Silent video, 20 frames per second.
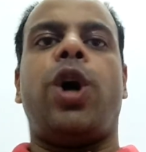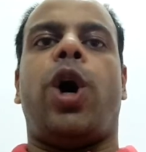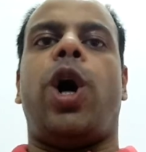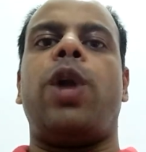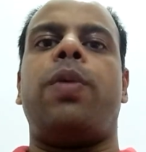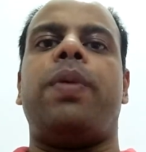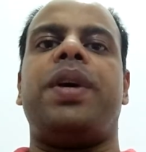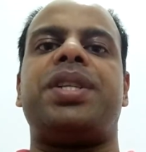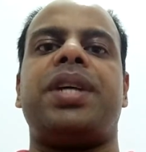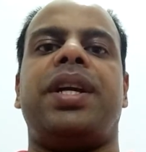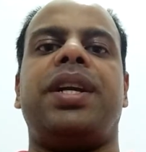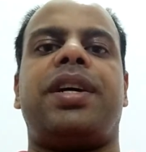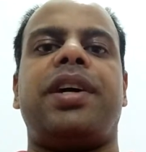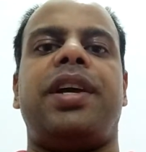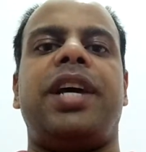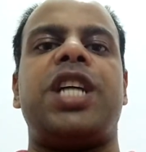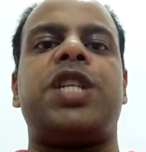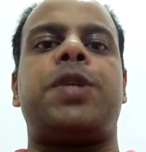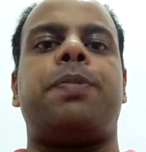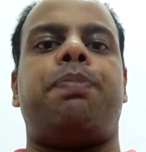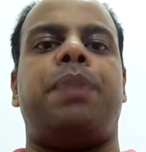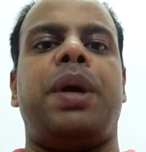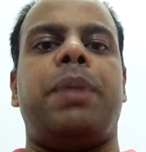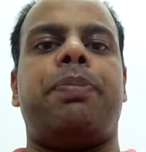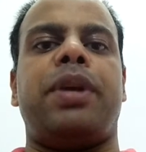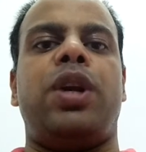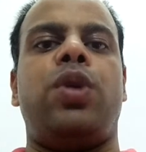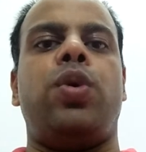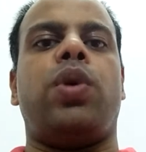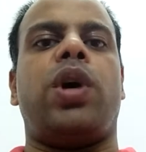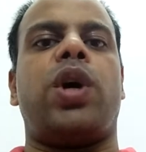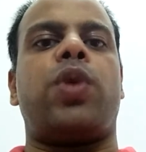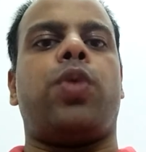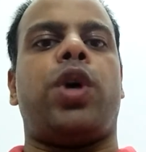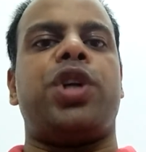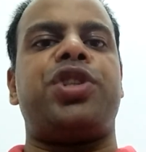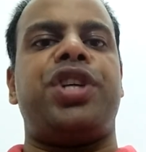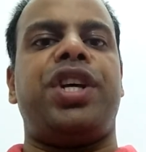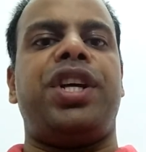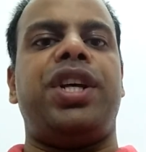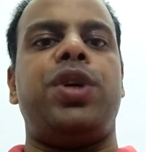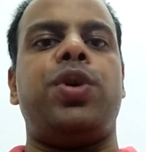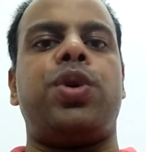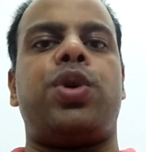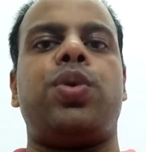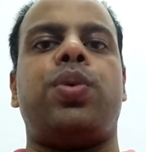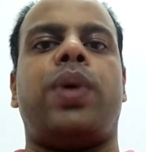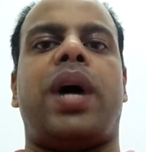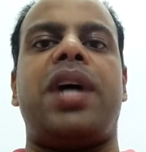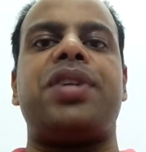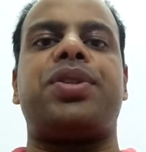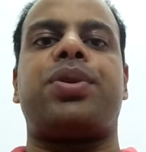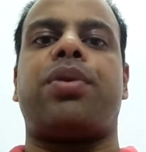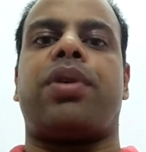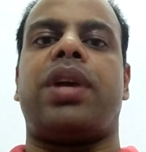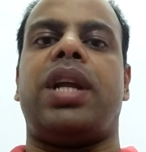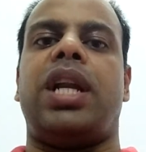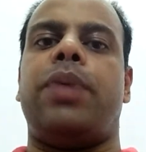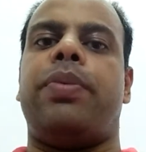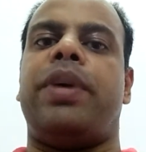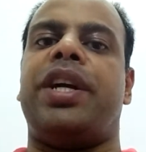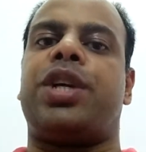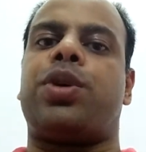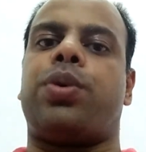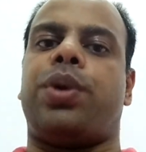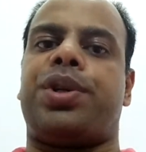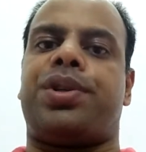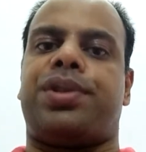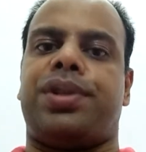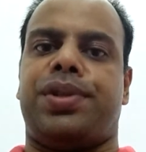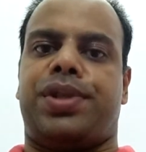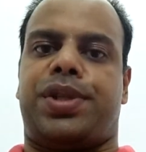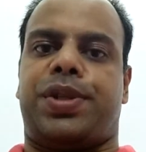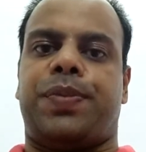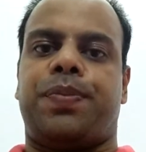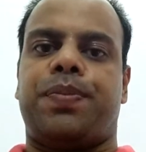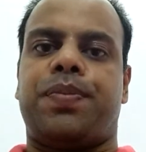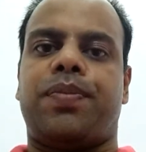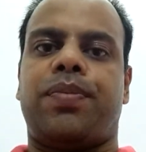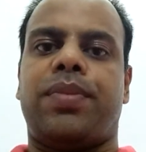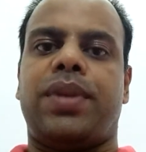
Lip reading: Always encourage people who are watching you to ask relevant questions.